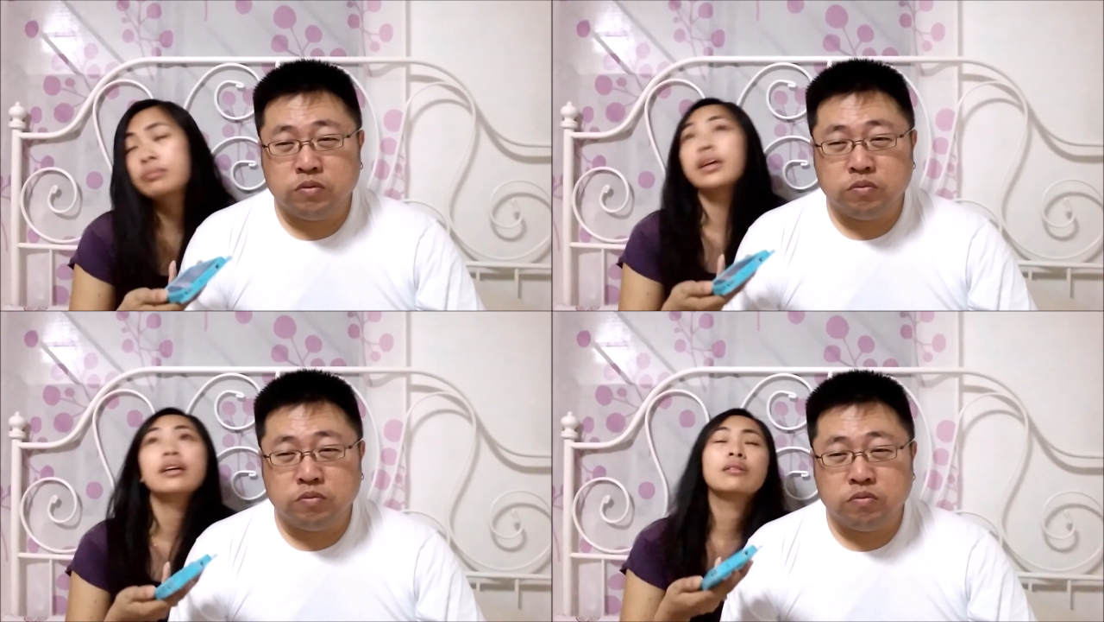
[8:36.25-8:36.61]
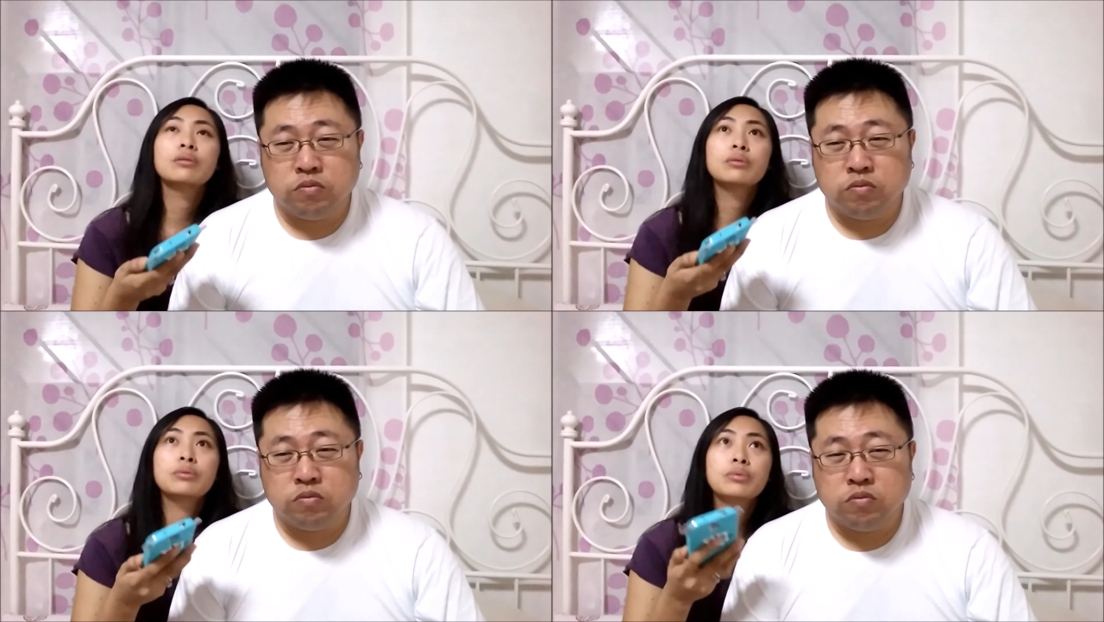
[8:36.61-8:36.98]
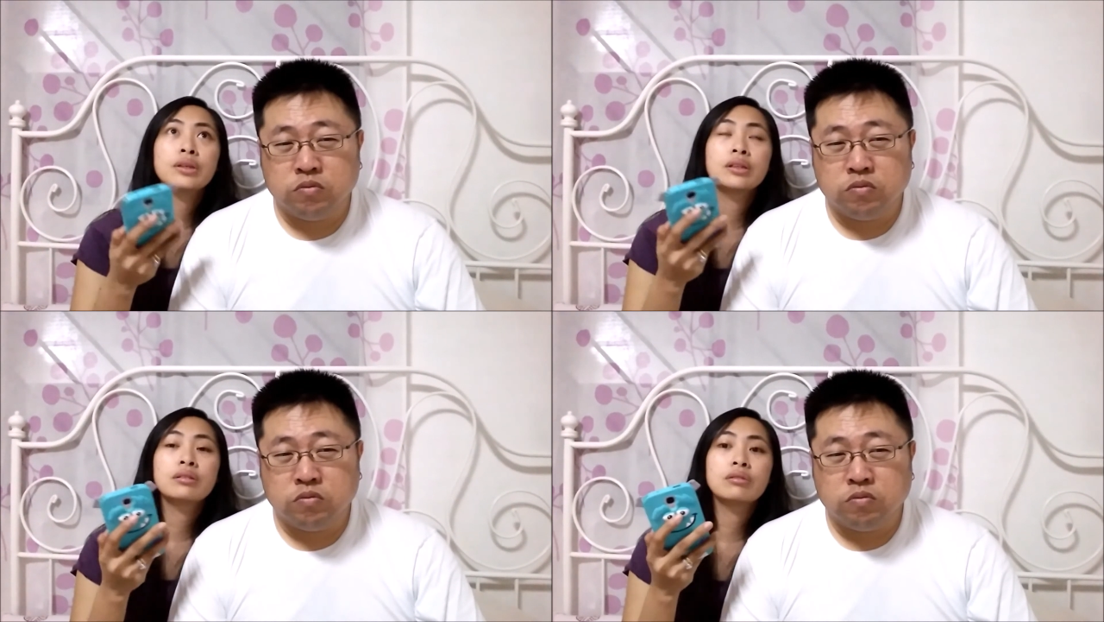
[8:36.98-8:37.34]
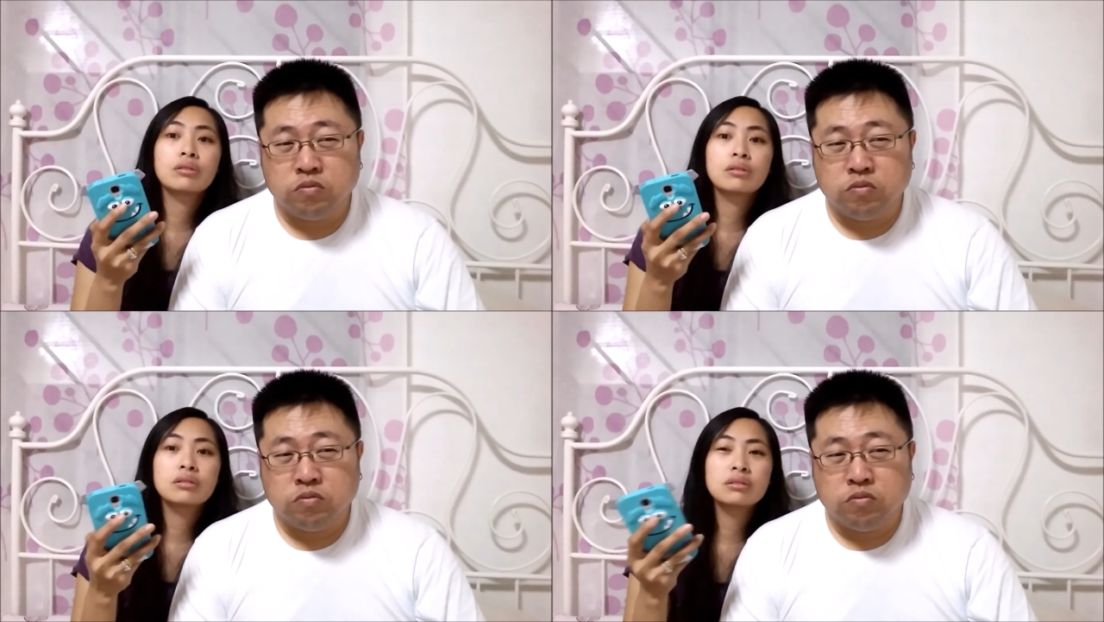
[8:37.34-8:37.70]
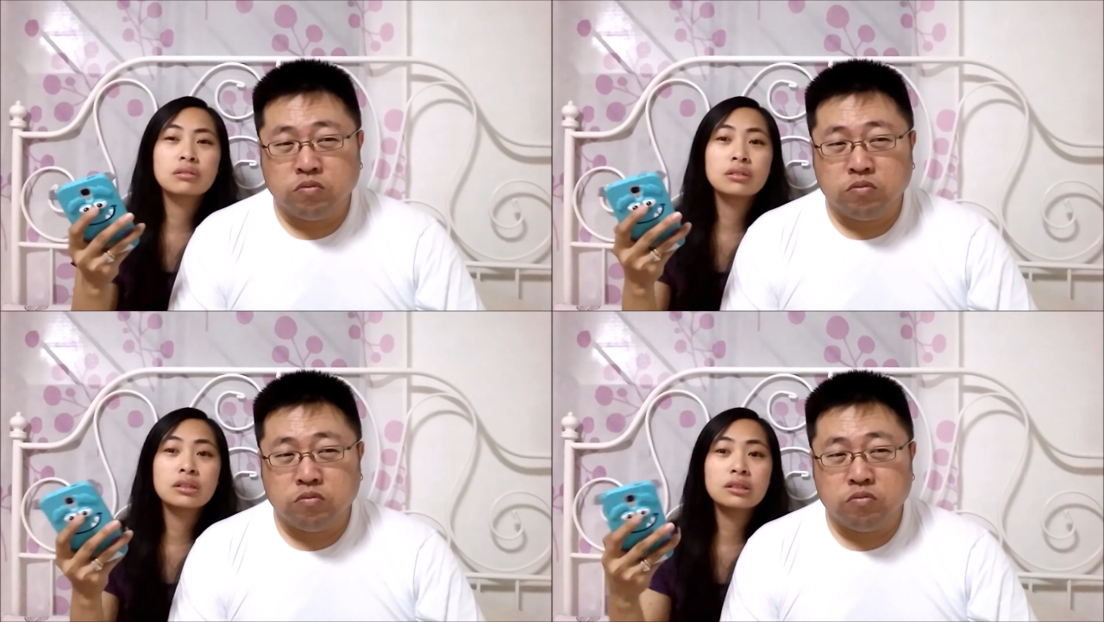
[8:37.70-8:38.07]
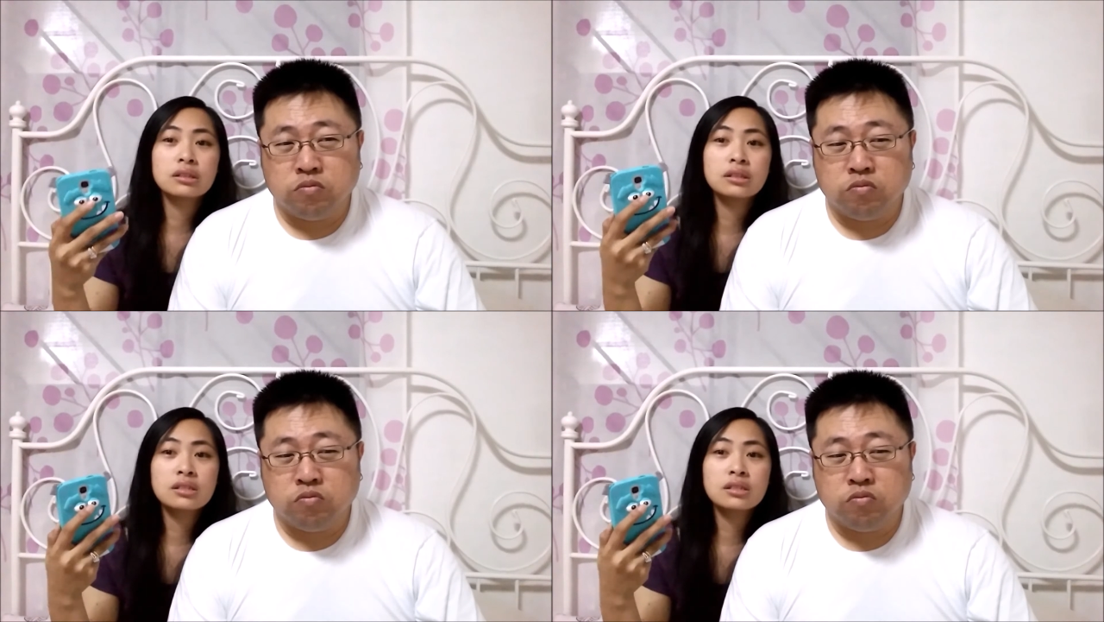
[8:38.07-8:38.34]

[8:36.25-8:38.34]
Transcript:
Speaker 1: but with the